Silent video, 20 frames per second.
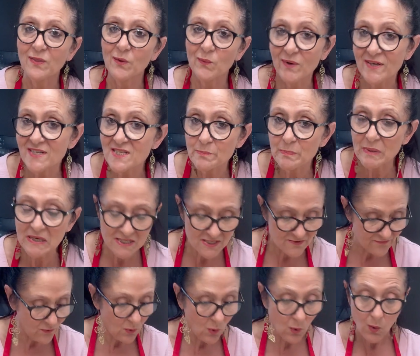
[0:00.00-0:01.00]
the recipes
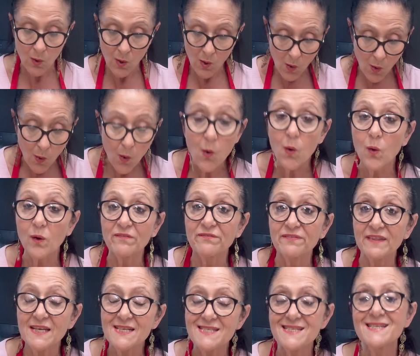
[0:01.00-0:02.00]
for all of
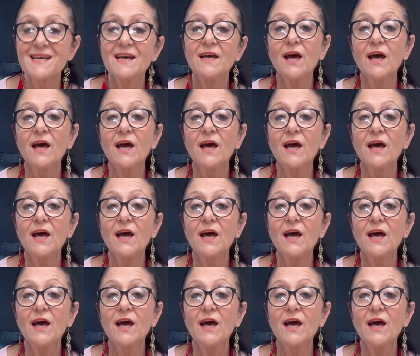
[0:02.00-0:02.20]
this,